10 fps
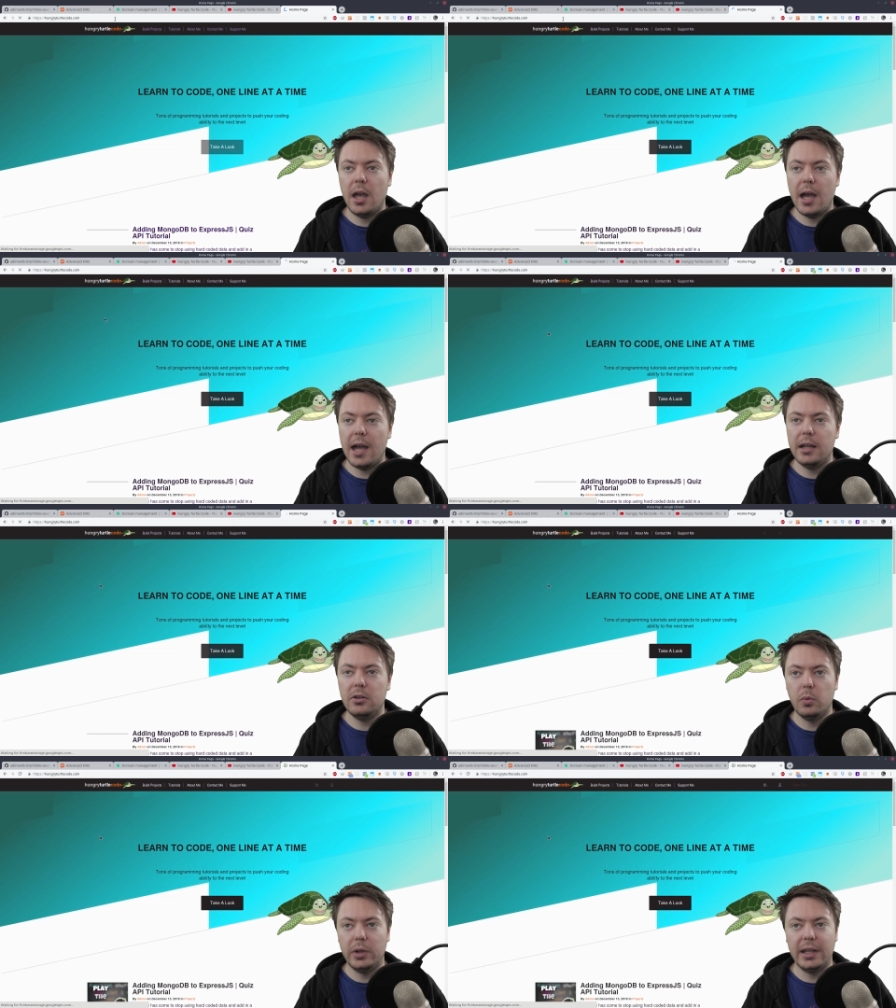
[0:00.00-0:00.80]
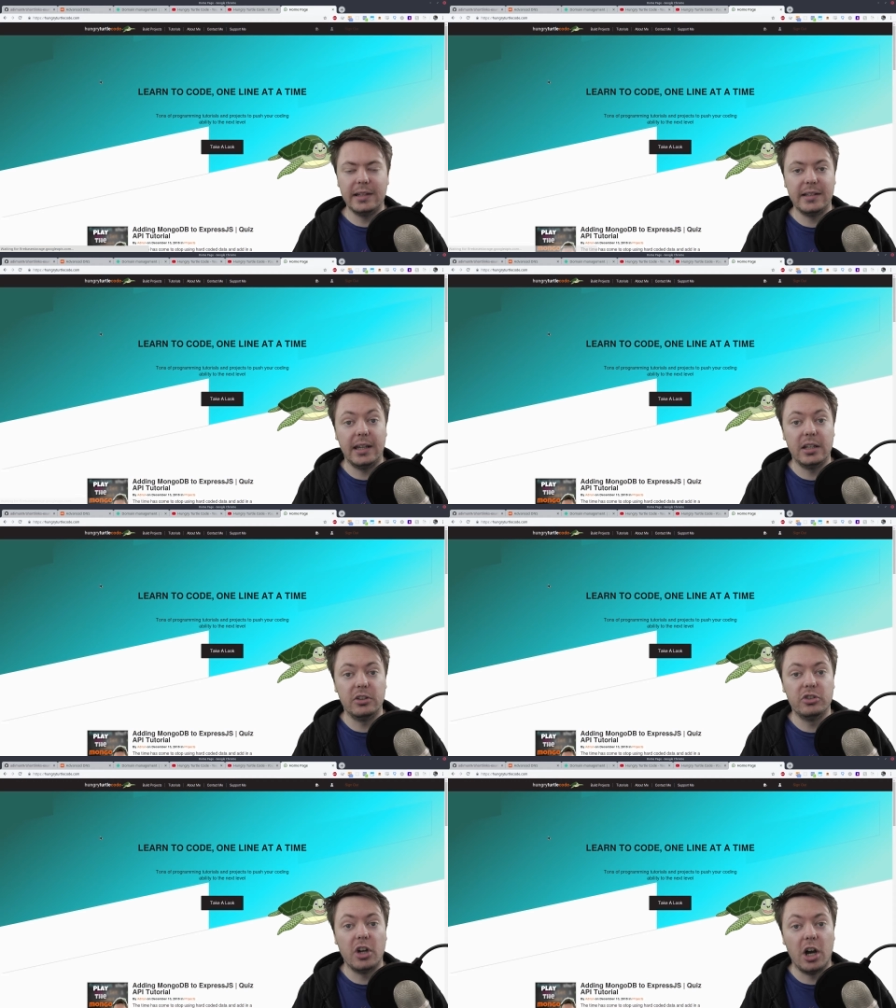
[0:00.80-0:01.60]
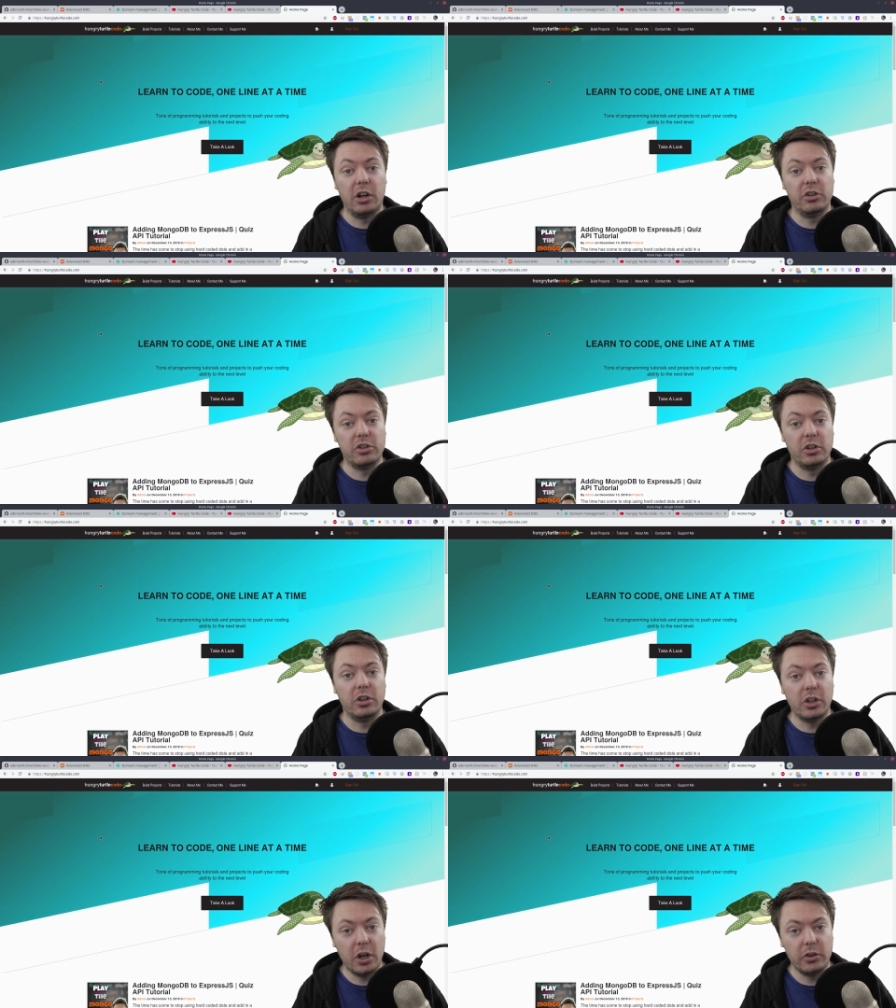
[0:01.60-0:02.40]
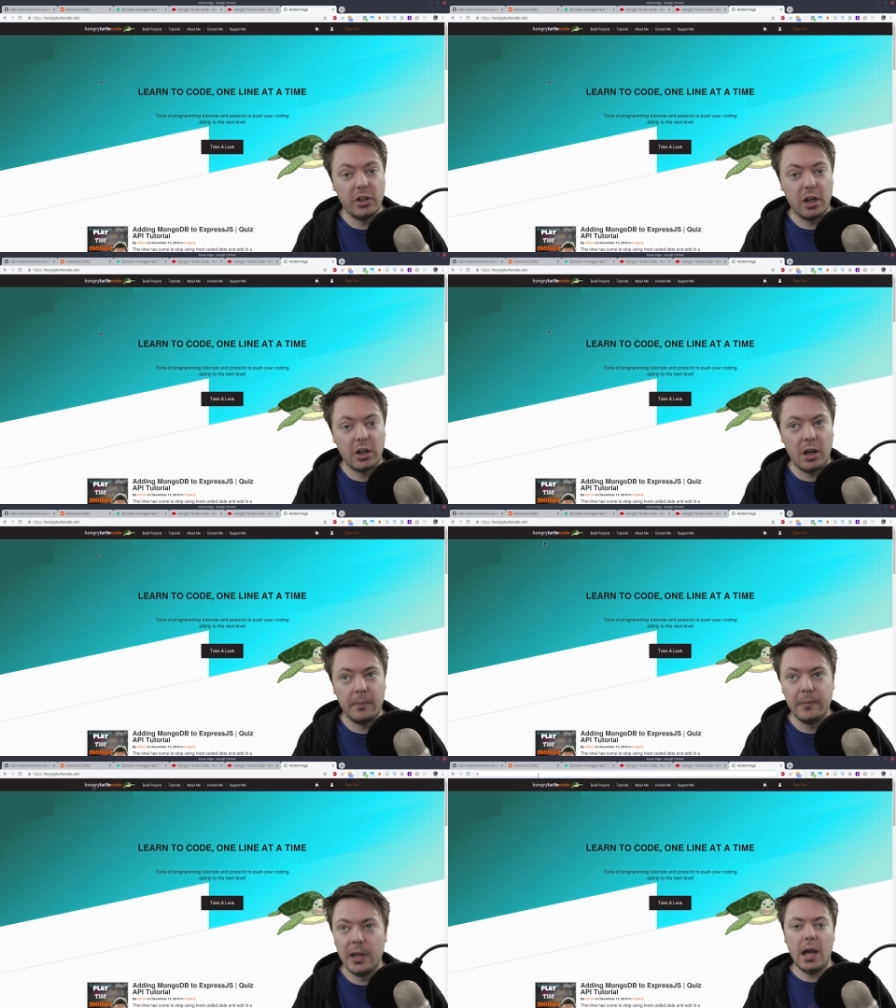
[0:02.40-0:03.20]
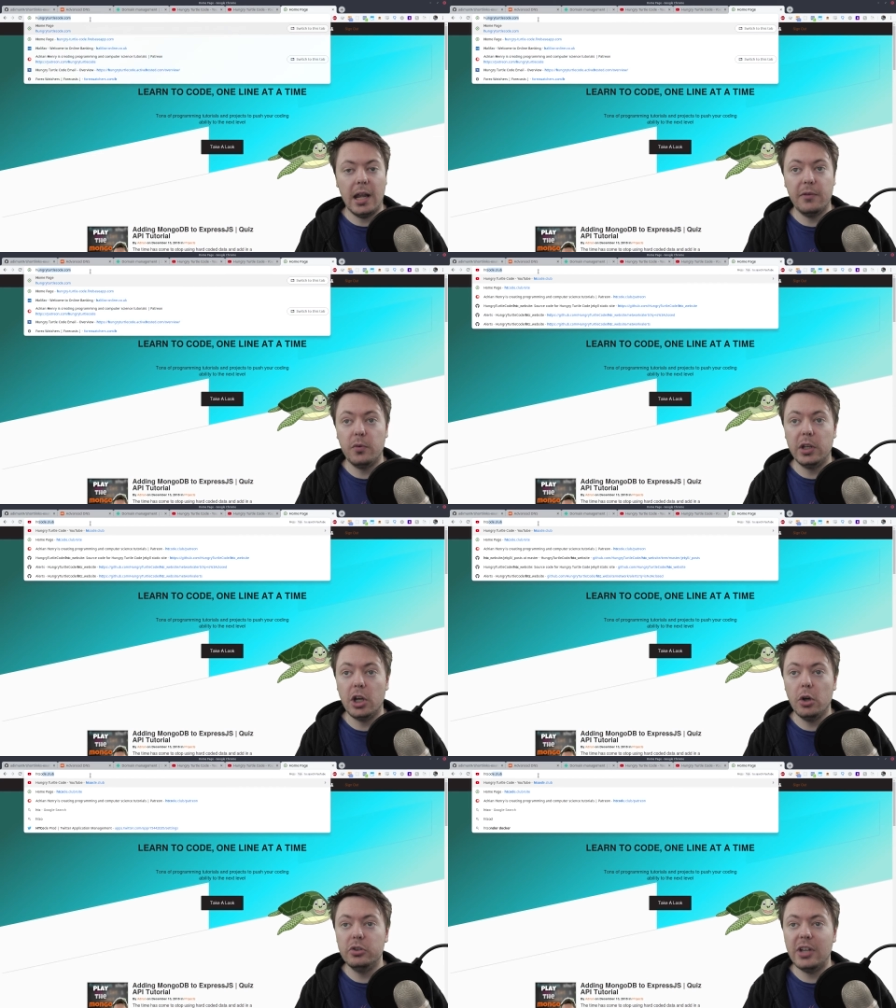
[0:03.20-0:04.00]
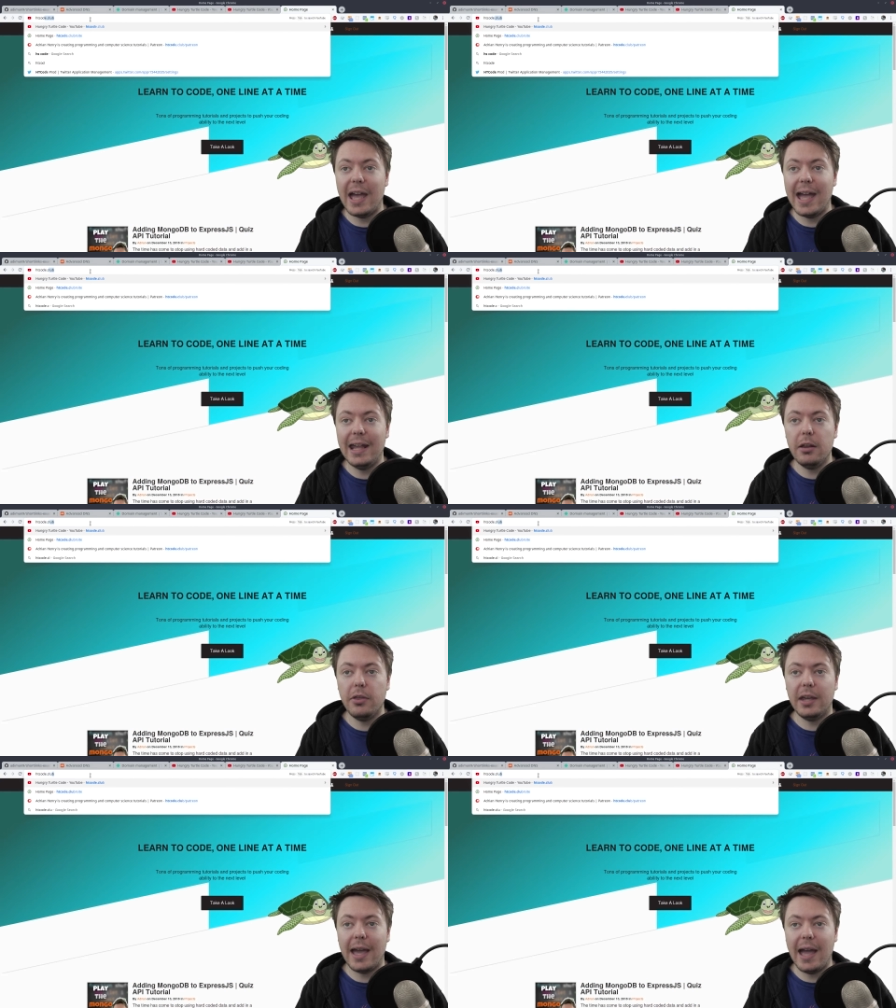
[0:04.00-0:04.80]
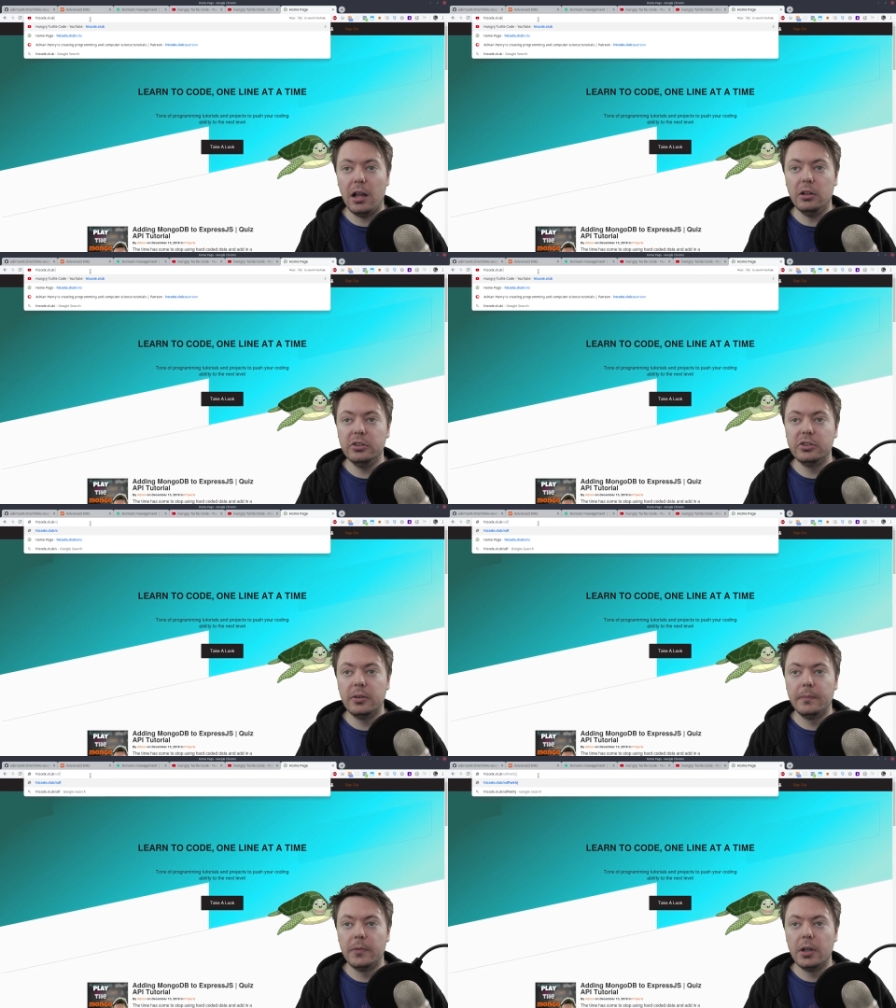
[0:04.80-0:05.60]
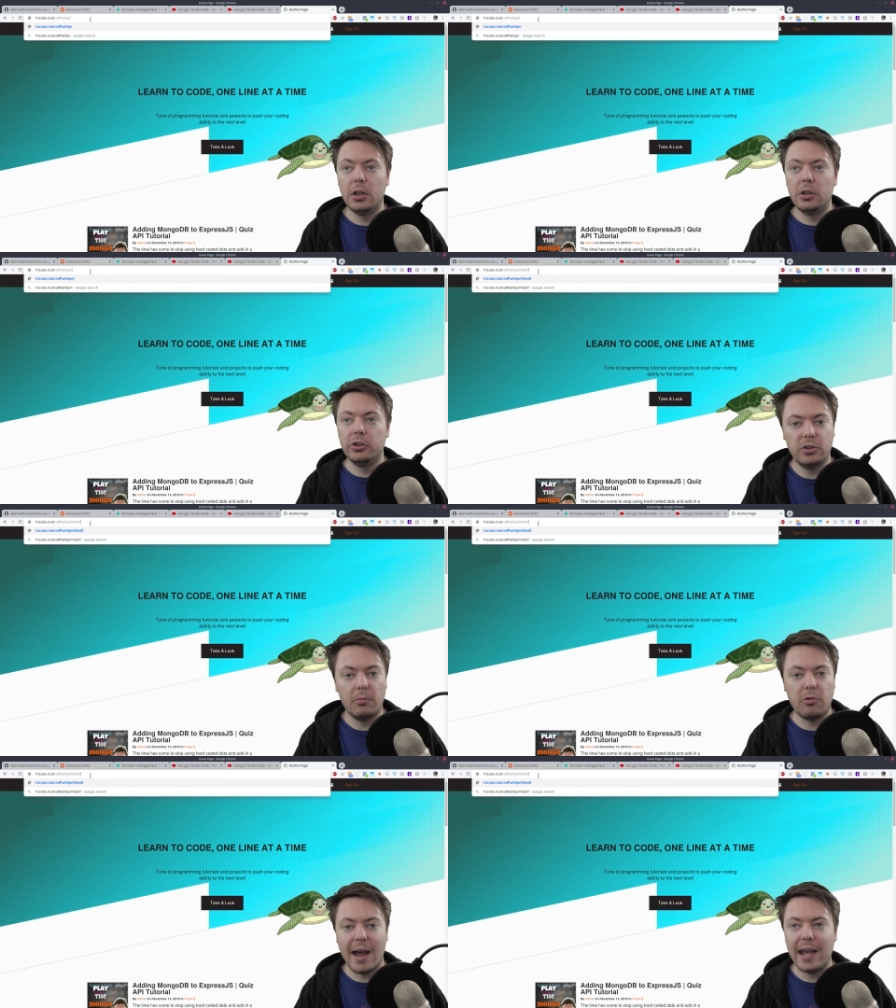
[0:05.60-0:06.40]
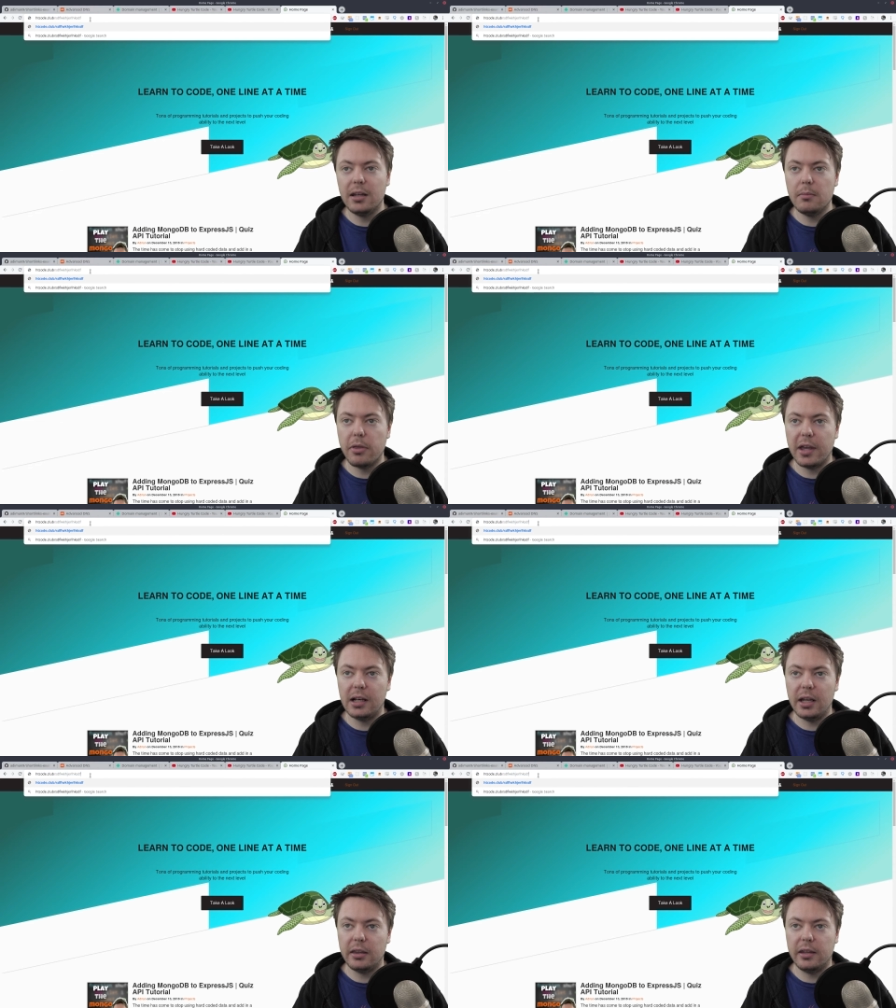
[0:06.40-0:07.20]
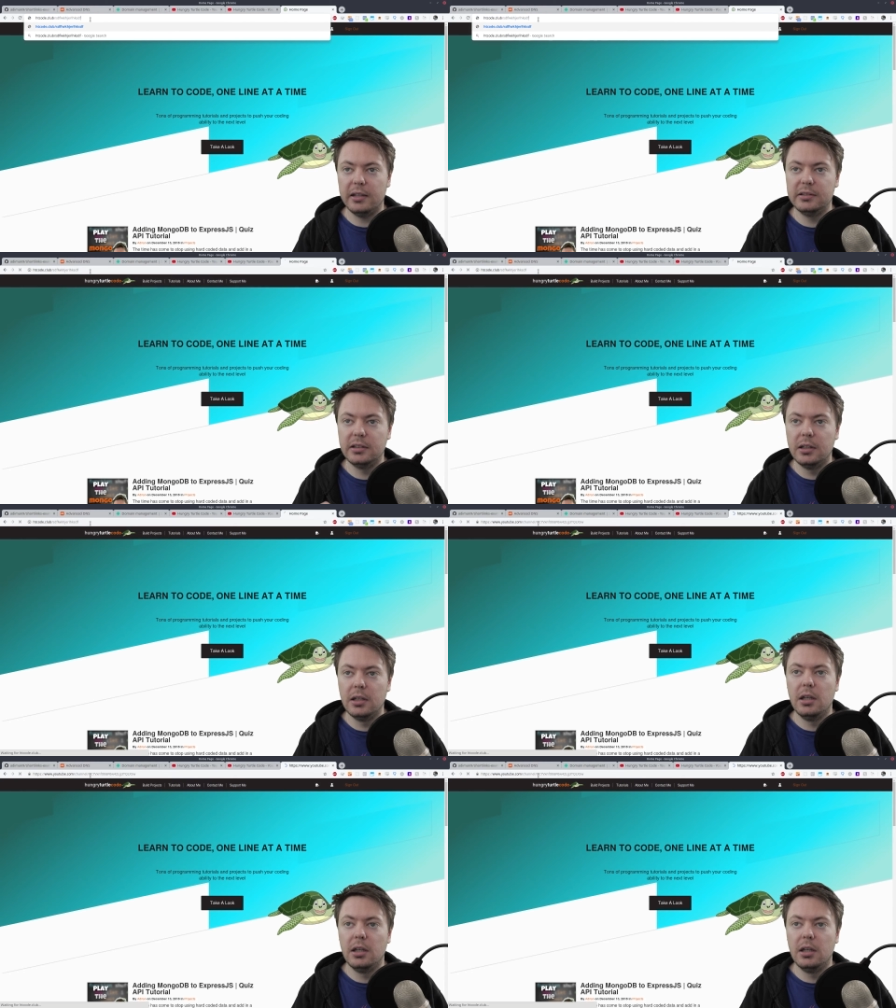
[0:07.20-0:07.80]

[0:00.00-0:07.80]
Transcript: and we get taken to hungry turtle code dot com. And if we go to anything else, some random thing like this,